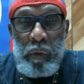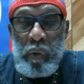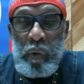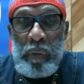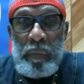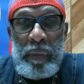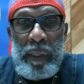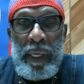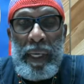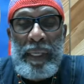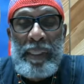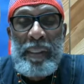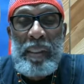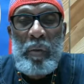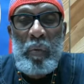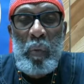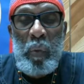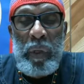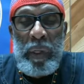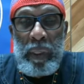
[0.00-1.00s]
with me as he
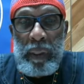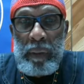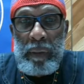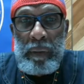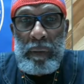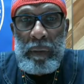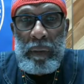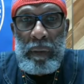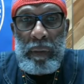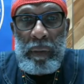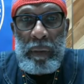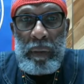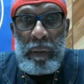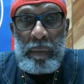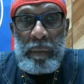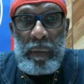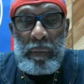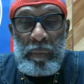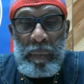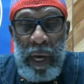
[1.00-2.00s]
will.
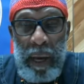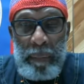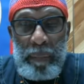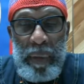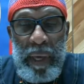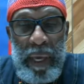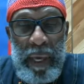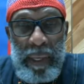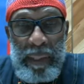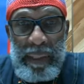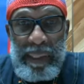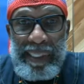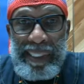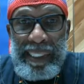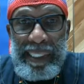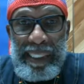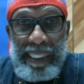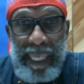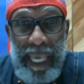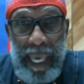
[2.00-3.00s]
But my path is
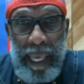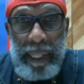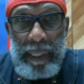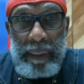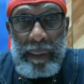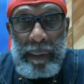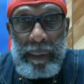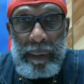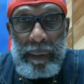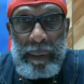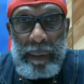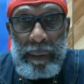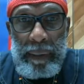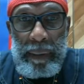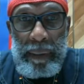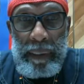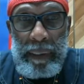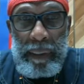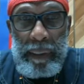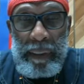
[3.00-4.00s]
set
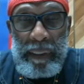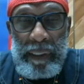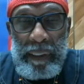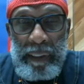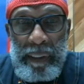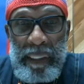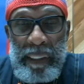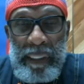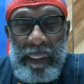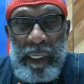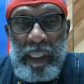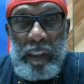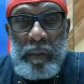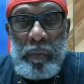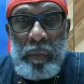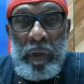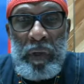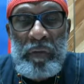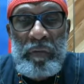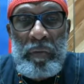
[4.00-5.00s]
until he takes
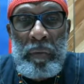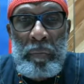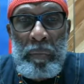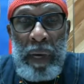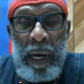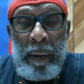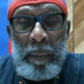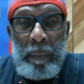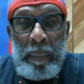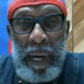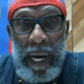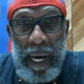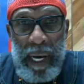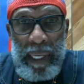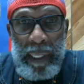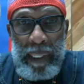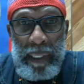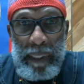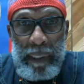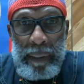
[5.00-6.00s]
breath from my body.